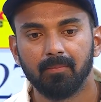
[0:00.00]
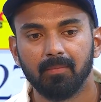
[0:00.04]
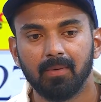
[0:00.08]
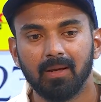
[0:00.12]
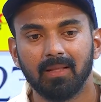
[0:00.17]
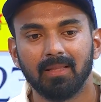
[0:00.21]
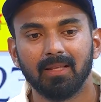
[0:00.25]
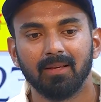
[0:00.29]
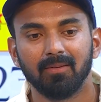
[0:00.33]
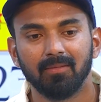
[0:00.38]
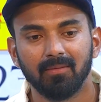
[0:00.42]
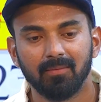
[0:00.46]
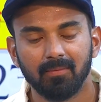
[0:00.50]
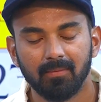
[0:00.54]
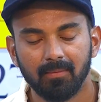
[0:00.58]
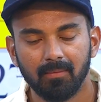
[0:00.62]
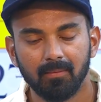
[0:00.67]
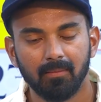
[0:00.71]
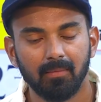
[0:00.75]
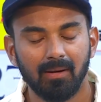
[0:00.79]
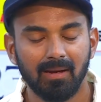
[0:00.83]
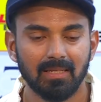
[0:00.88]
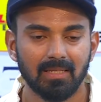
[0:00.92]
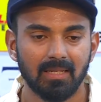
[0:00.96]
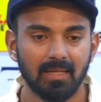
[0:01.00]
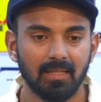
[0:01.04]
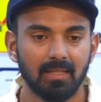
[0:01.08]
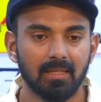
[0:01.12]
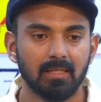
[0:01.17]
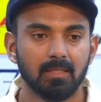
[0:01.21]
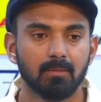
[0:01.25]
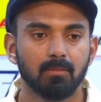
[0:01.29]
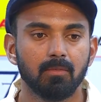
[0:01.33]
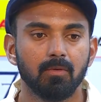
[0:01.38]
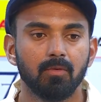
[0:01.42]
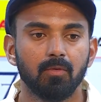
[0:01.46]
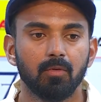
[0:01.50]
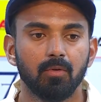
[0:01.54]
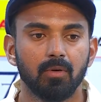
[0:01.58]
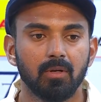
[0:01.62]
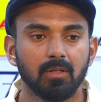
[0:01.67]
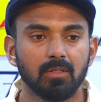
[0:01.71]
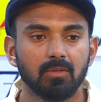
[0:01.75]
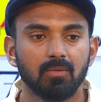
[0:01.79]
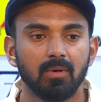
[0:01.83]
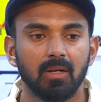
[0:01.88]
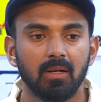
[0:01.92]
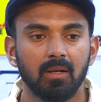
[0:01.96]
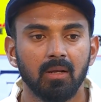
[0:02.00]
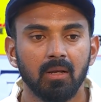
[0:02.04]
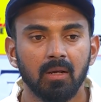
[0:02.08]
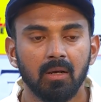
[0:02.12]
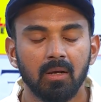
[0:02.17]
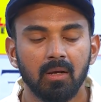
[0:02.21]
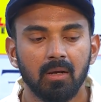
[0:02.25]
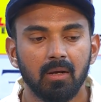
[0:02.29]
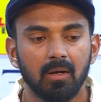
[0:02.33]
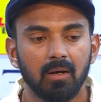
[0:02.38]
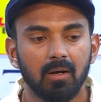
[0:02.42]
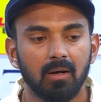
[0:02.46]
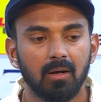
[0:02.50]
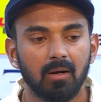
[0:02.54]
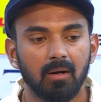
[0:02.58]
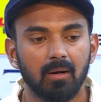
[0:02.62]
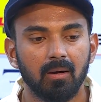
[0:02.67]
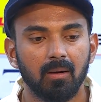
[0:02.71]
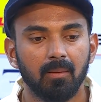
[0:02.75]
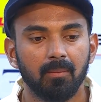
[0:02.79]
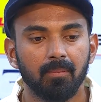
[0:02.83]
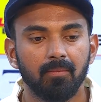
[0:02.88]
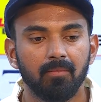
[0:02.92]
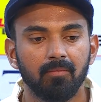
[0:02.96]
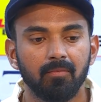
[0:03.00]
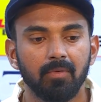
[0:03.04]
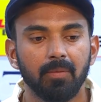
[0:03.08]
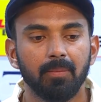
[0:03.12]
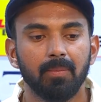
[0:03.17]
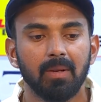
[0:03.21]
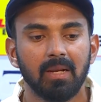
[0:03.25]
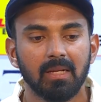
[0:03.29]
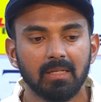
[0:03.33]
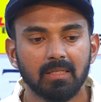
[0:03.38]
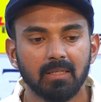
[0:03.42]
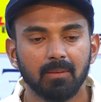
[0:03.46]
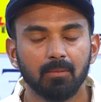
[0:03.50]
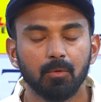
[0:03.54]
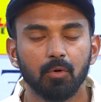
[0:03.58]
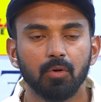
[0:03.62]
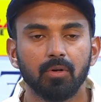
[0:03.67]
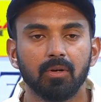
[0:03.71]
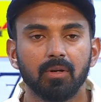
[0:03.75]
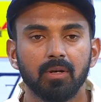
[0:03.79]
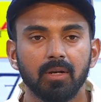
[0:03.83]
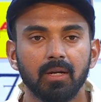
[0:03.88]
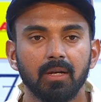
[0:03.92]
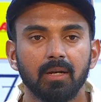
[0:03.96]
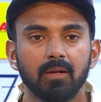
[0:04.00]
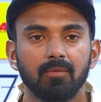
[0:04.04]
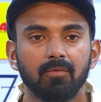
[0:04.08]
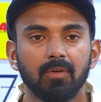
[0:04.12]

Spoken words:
I think I said this before as well. We played some good cricket.